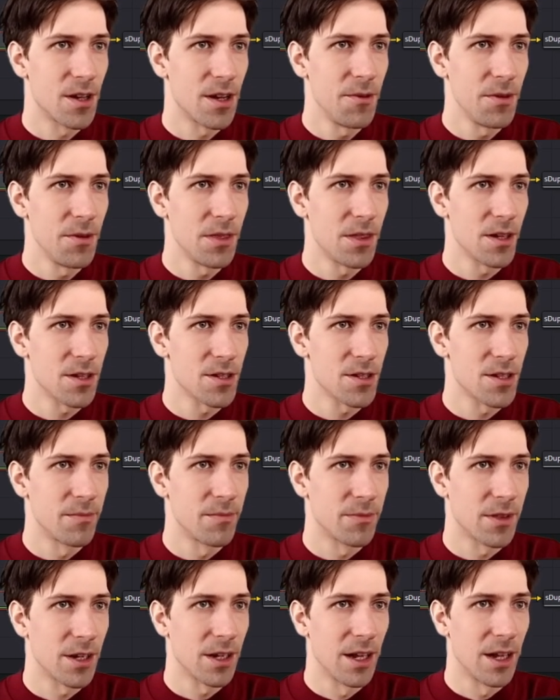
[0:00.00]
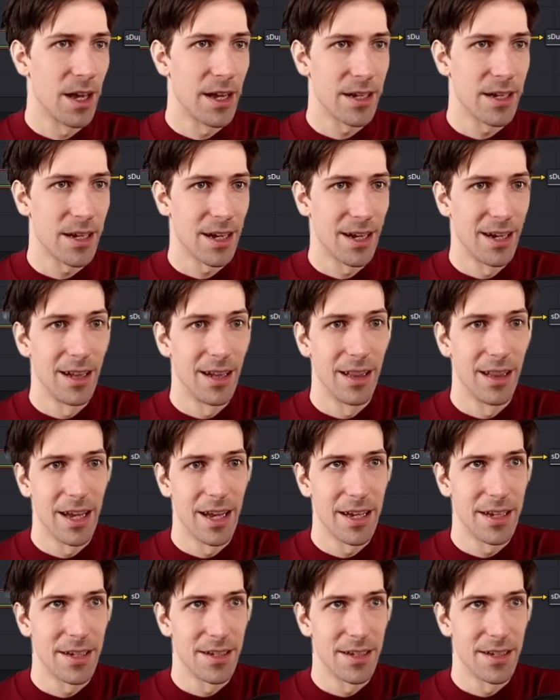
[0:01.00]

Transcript: I would think something like a light